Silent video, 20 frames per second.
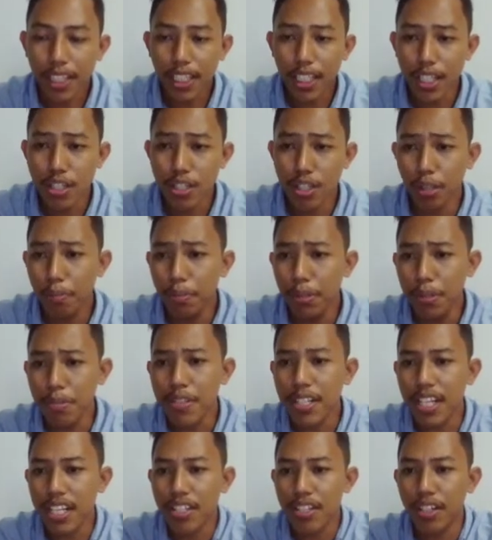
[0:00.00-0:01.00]
So Bloom's
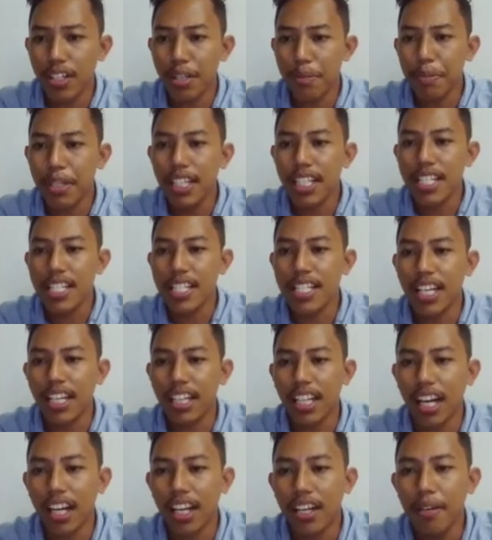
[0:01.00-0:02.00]
taxonomy does not
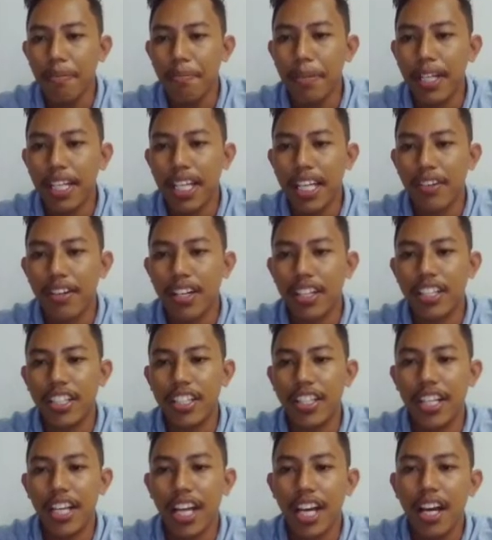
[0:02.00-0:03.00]
accompany
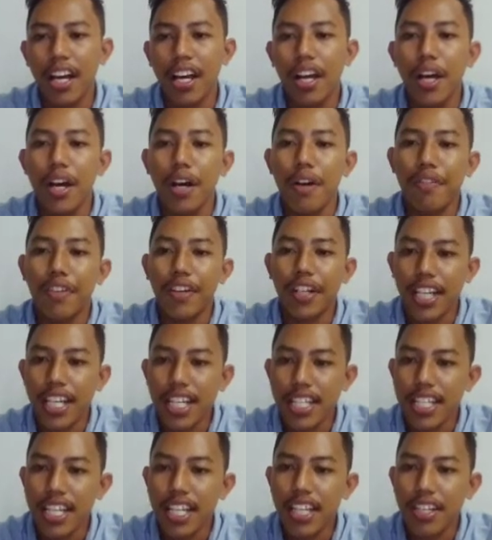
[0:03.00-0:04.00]
criteria for
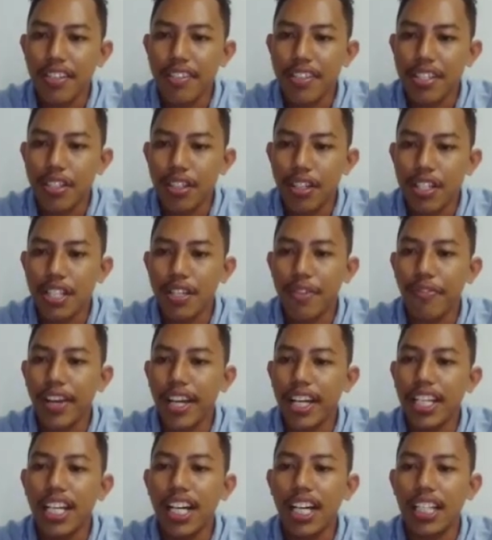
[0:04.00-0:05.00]
guessing the results of
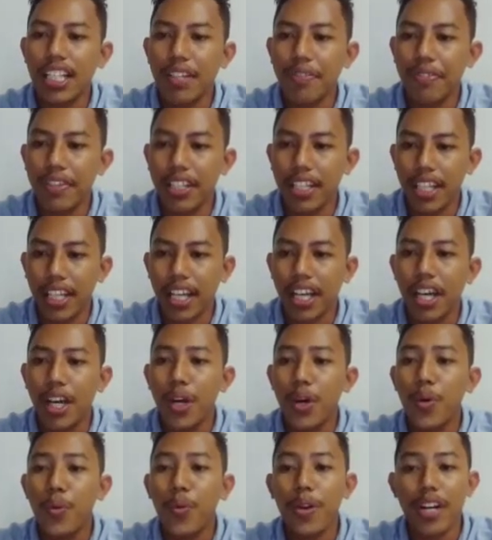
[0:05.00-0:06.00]
any activity,
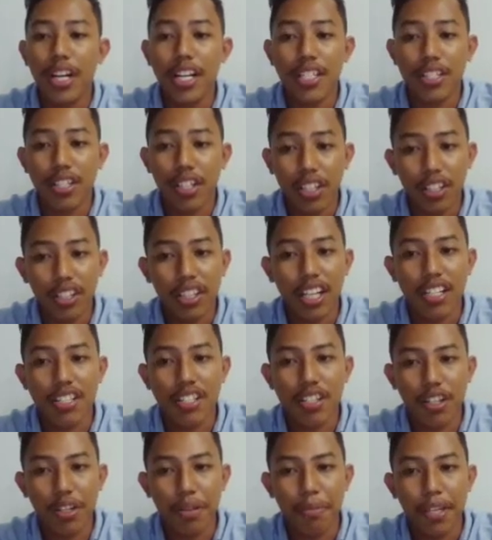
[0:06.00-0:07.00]
whereas Solo
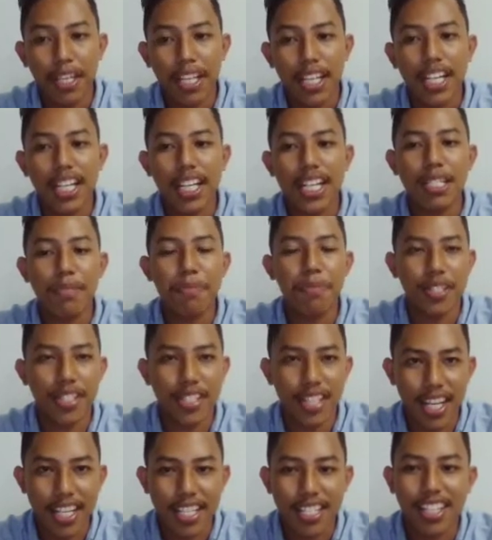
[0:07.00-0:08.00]
taxonomy is
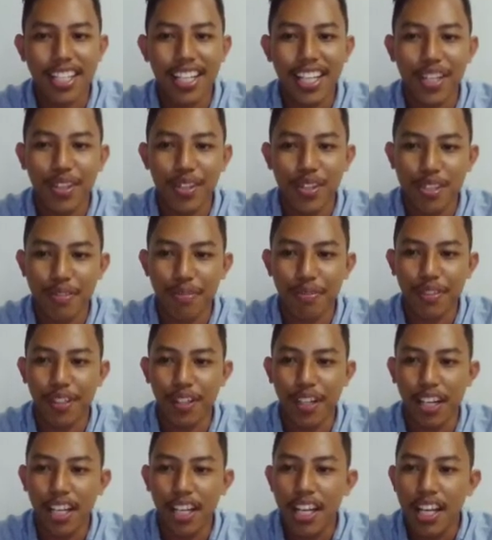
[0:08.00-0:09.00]
precisely useful
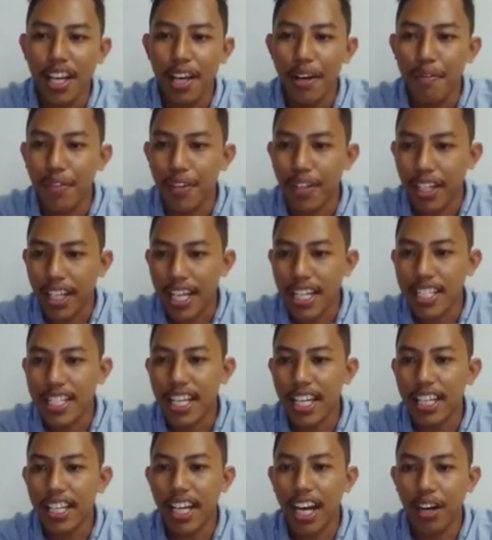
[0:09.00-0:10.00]
for
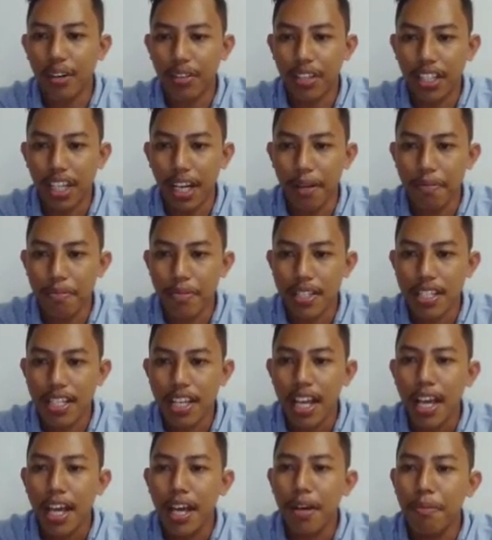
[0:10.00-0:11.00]
guessing the outcomes.
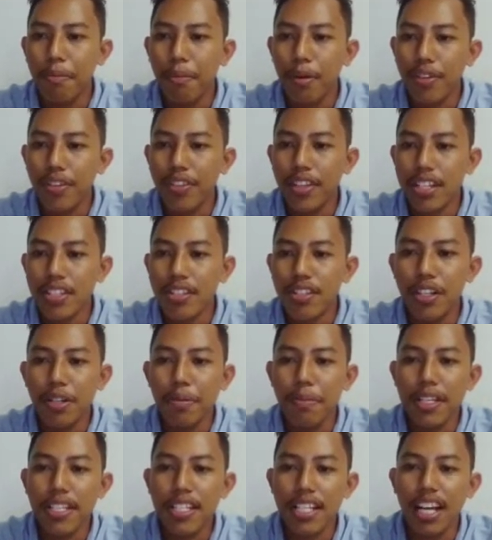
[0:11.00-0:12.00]
Both
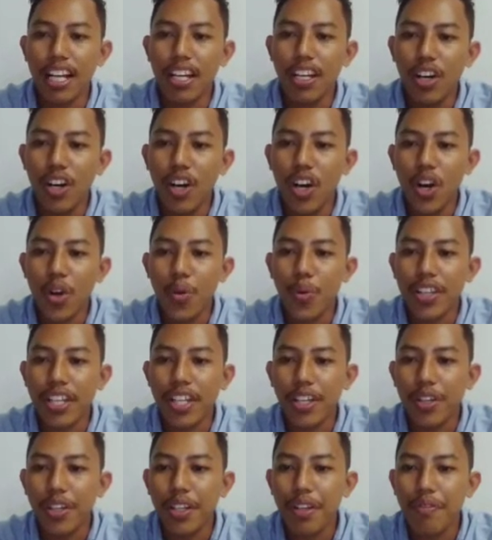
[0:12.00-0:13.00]
taxonomies, along with a
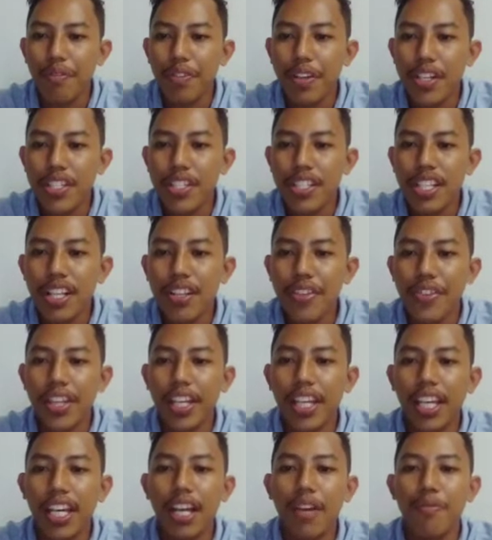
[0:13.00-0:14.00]
universal
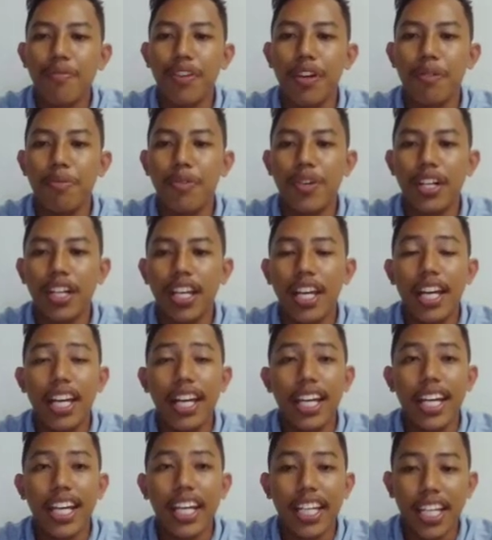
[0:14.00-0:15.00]
thinking framework,
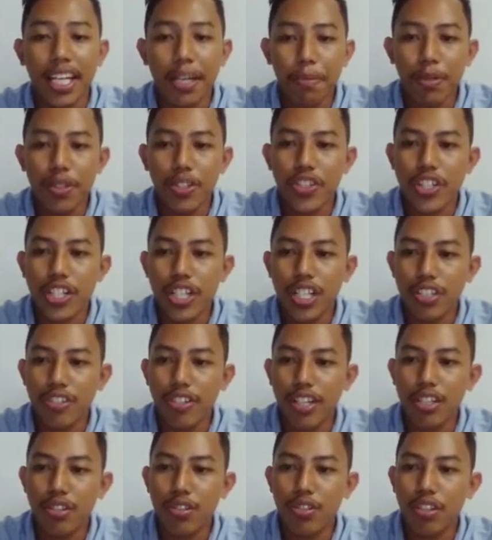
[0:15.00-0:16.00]
enable
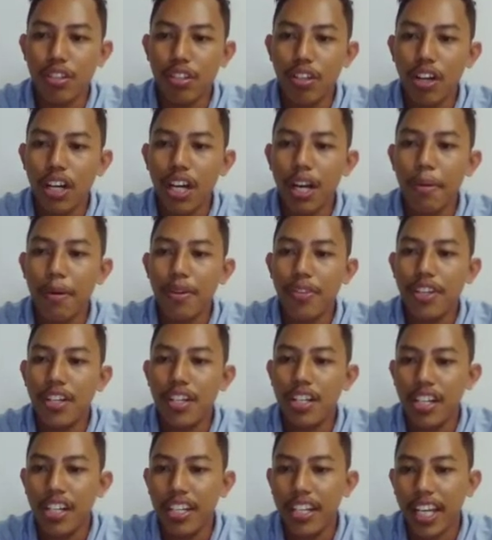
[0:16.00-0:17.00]
children to talk about their
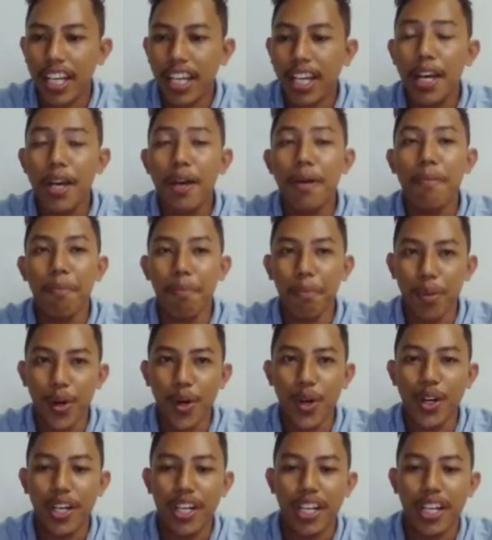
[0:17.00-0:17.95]
learning more